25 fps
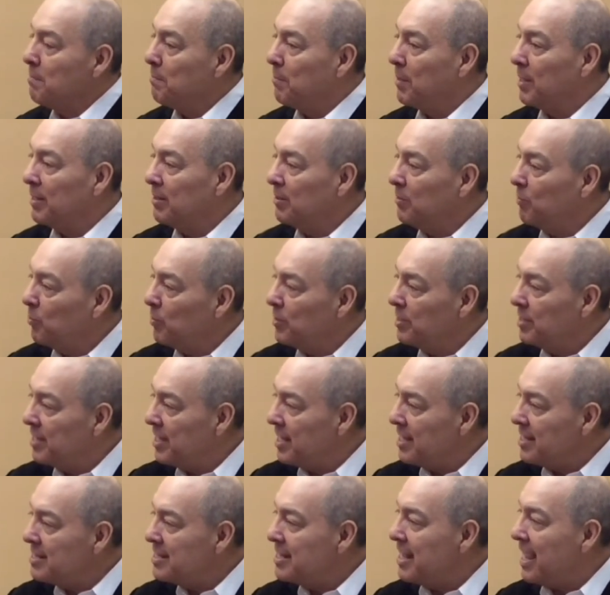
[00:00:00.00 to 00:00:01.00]
But
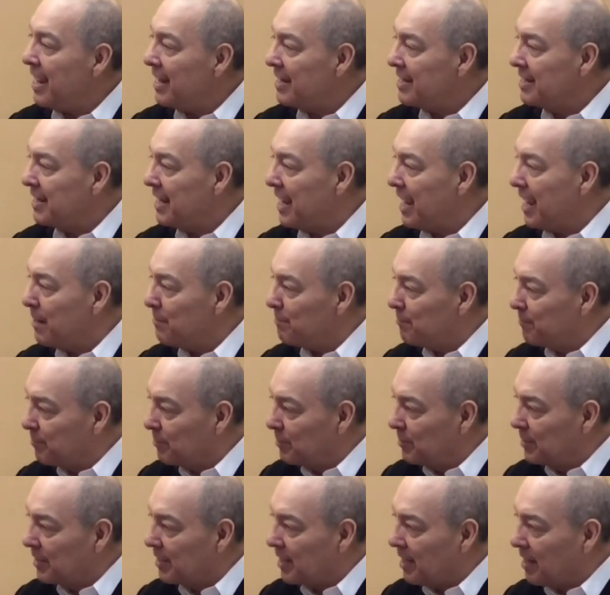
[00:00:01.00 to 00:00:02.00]
within that gap,
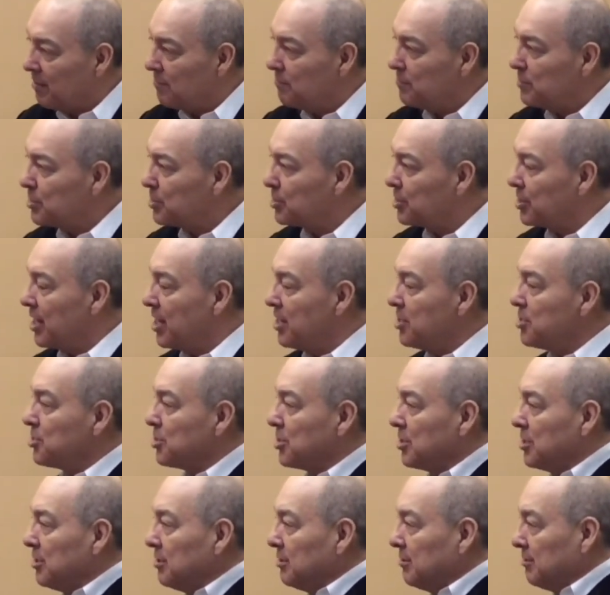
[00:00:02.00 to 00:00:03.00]
from the
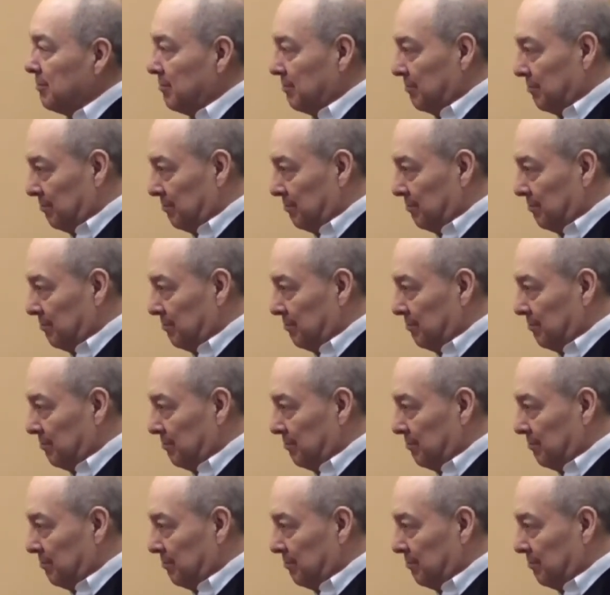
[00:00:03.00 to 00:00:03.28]
conversation